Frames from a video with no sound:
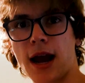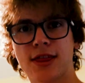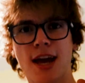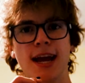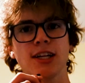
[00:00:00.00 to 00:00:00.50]
At
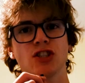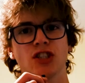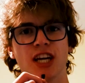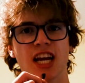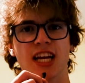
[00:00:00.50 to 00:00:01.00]
the age
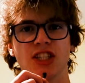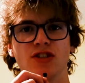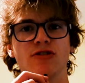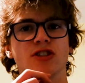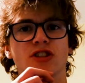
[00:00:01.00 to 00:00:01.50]
Dick is,
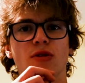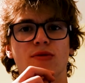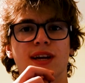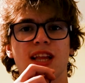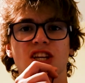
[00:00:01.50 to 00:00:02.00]
you just don't
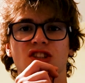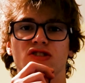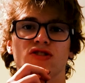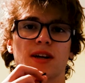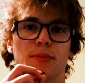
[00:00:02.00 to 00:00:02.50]
realize they're
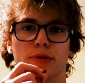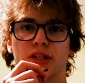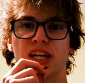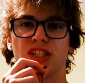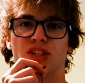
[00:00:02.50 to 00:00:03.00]
trying to
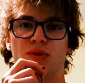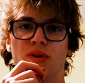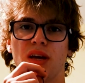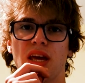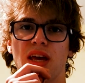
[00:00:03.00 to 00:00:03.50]
protect you,
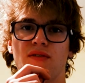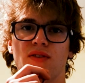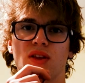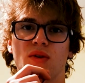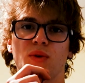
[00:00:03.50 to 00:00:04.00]

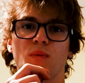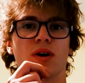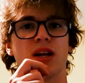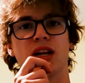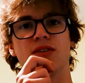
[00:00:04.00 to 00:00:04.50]
even though you
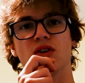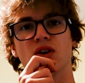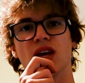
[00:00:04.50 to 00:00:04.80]
want to live your